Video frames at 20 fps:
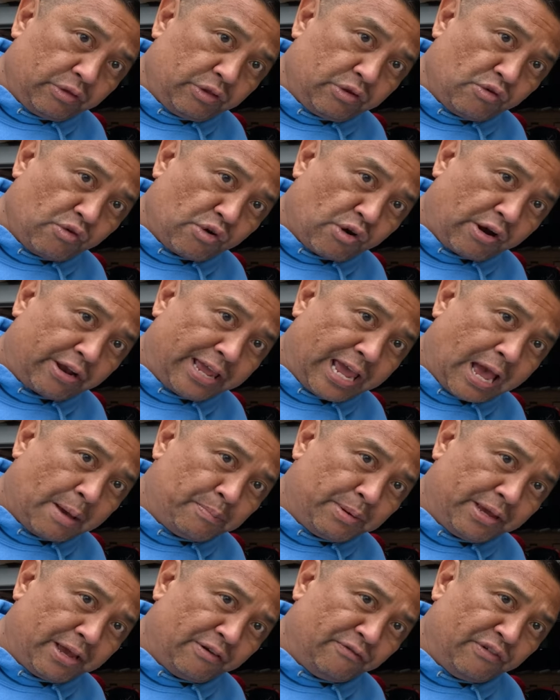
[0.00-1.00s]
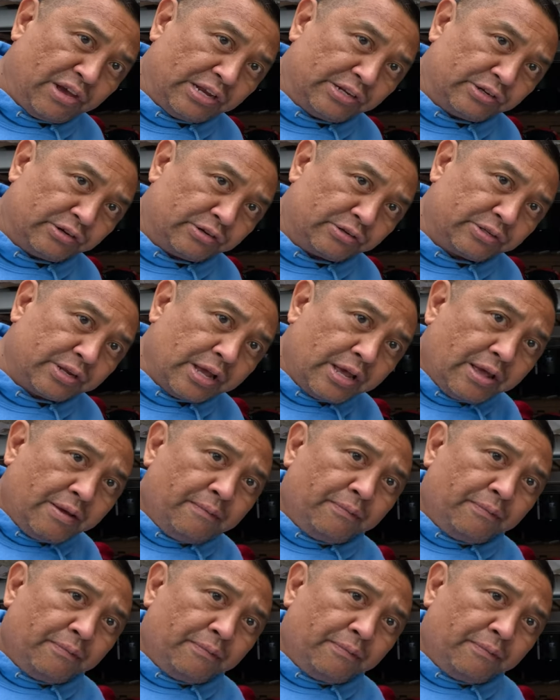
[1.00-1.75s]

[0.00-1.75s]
during our camping adventures.